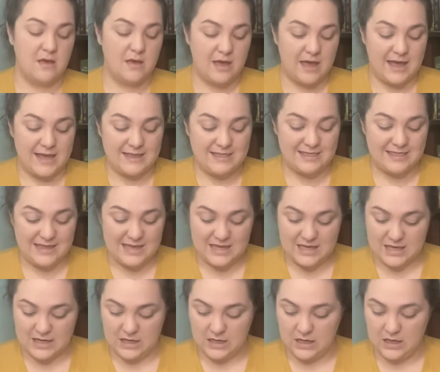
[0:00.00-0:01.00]
And
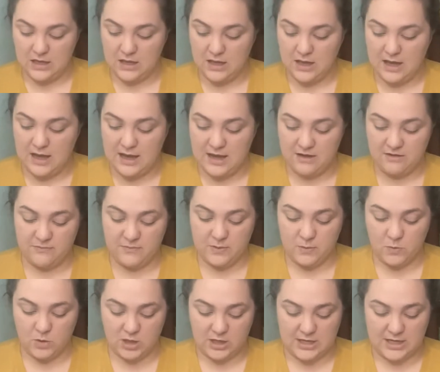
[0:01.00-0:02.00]
then I have been
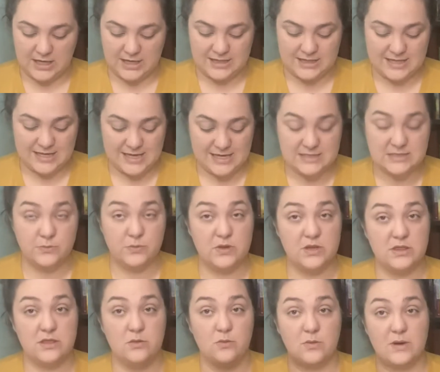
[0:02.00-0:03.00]
working these
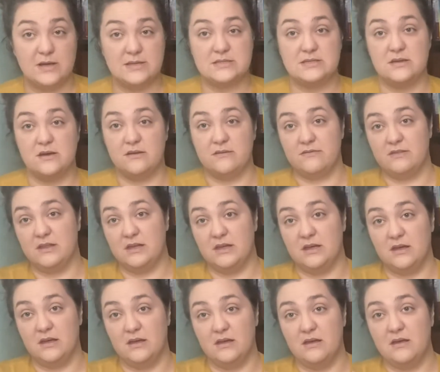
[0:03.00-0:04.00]
with the rest of
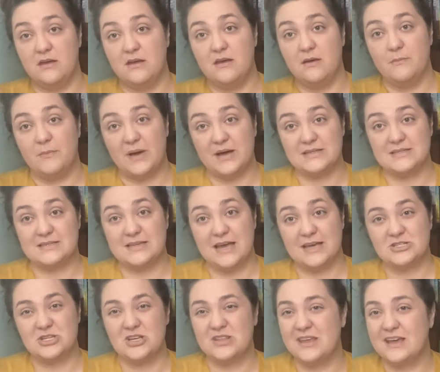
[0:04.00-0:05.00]
my
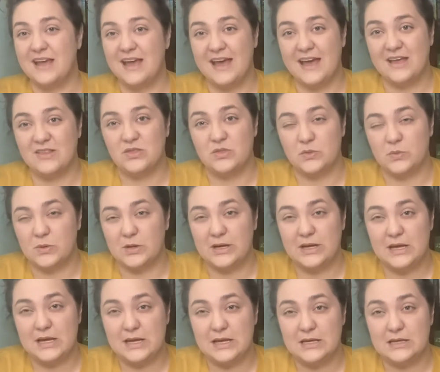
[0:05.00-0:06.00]
stash. I think I had
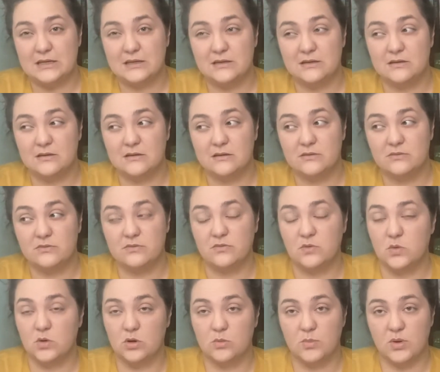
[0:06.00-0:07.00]

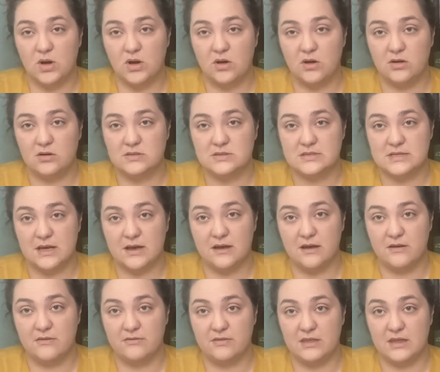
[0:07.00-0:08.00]
4 balls
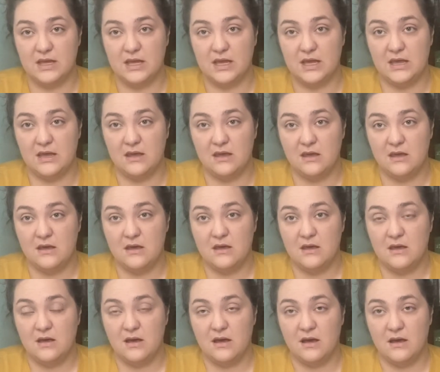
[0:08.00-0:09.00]
of the
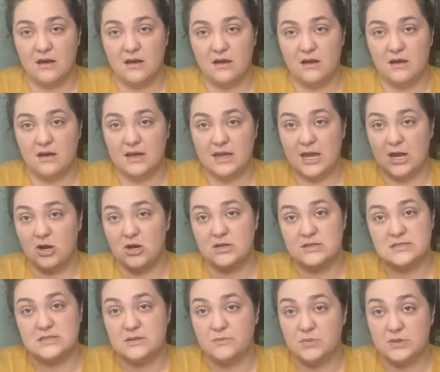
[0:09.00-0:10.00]
Karen
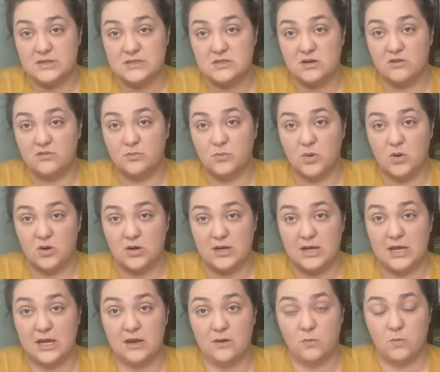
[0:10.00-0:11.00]
Simply Soft
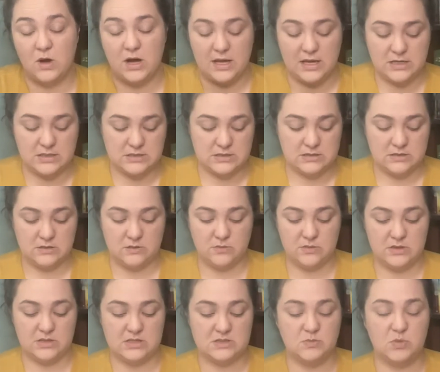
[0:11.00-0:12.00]
Party in white with
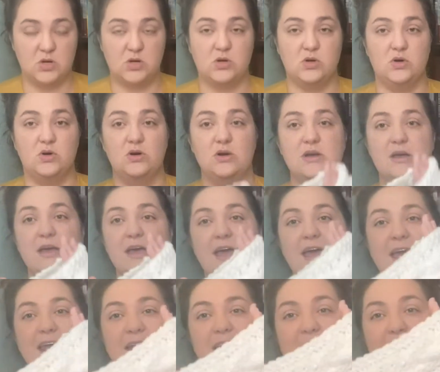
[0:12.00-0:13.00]
the sparkle,
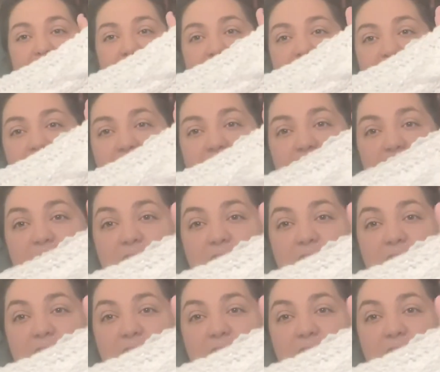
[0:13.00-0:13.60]
and I